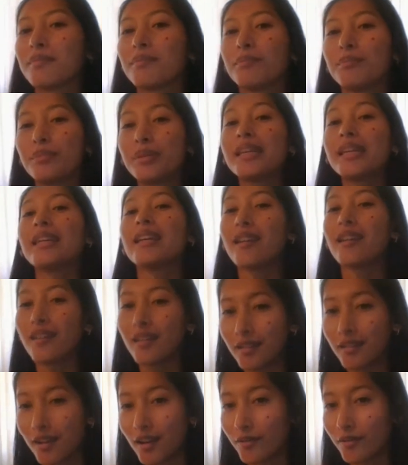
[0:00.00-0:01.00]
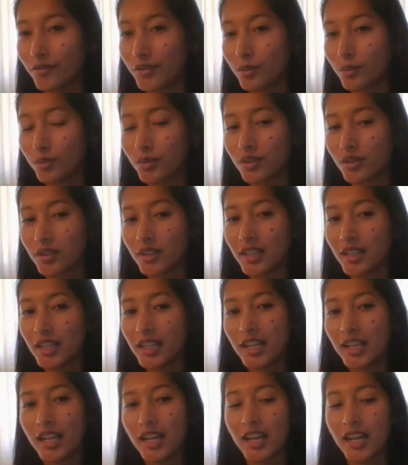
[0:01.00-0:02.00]
being uncomfortable,
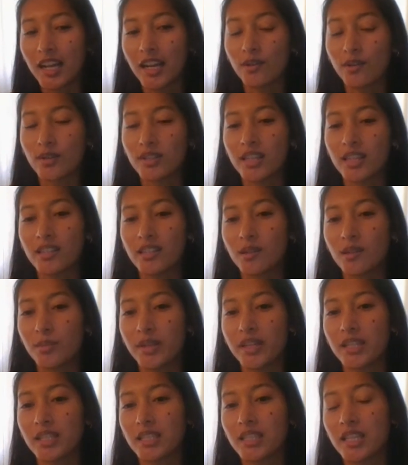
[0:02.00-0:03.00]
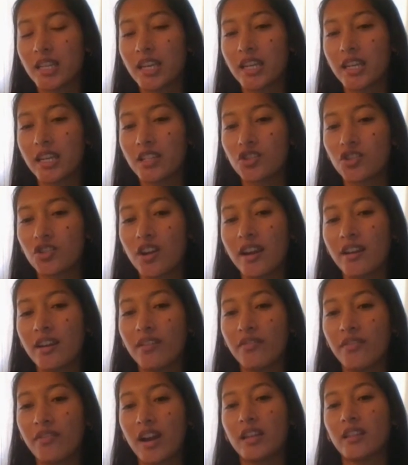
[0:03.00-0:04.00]
I would say is the biggest thing. And trying to
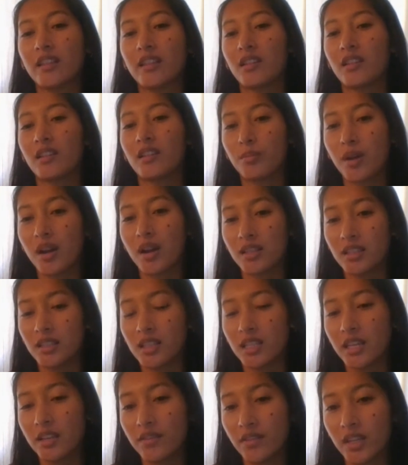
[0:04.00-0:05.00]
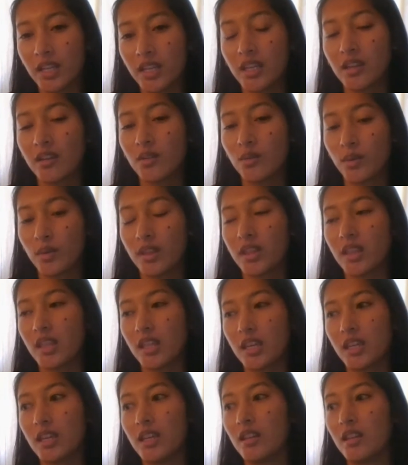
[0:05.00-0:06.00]
find like the positivity
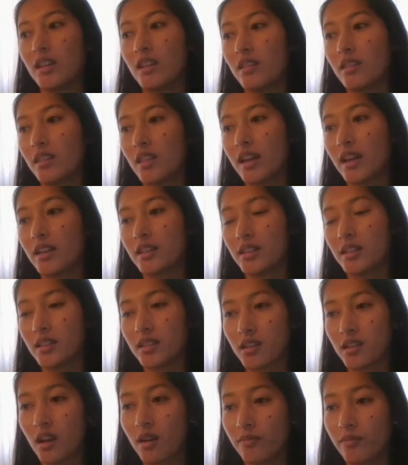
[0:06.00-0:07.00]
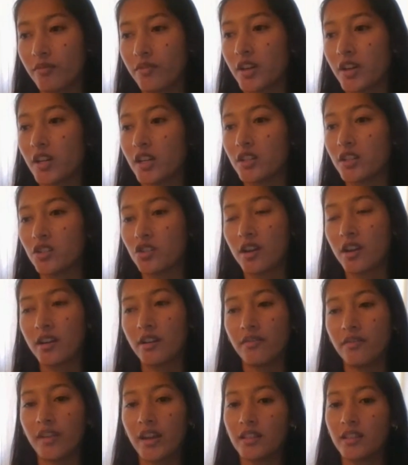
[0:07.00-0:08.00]
within that discomfort, trying to
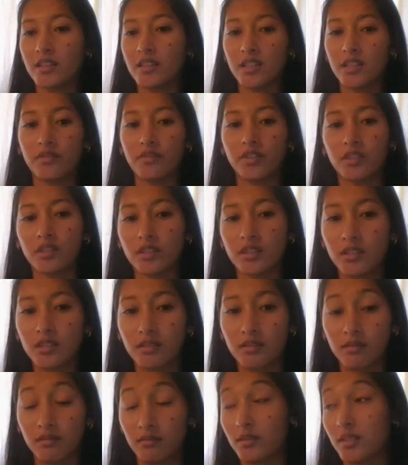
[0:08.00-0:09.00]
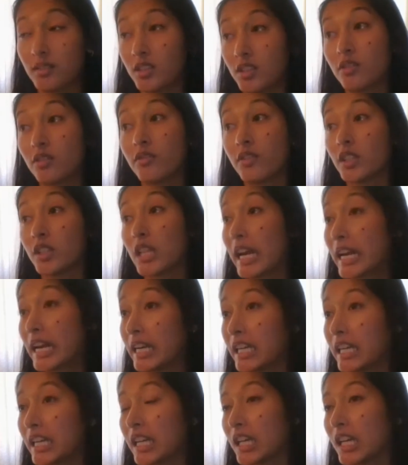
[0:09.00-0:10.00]
find the silver
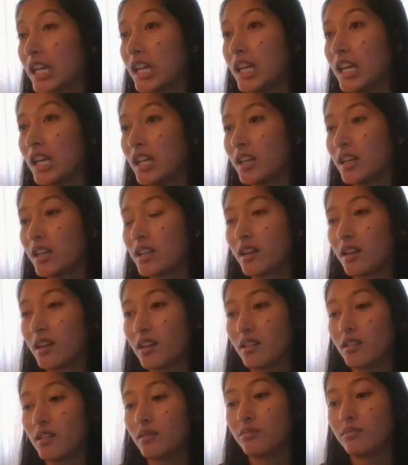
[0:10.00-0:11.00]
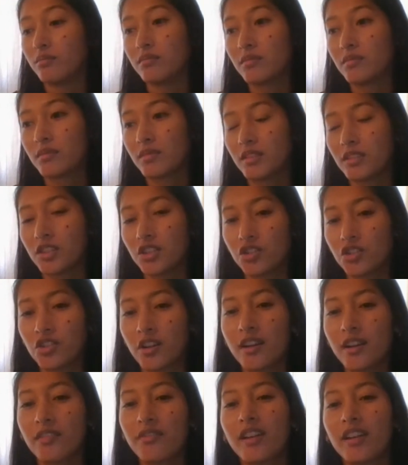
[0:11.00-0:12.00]
lining, um, just
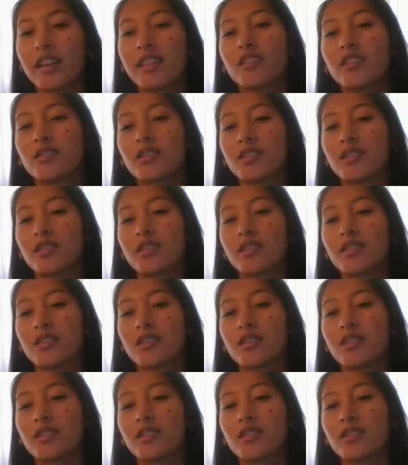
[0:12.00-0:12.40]
trying to find those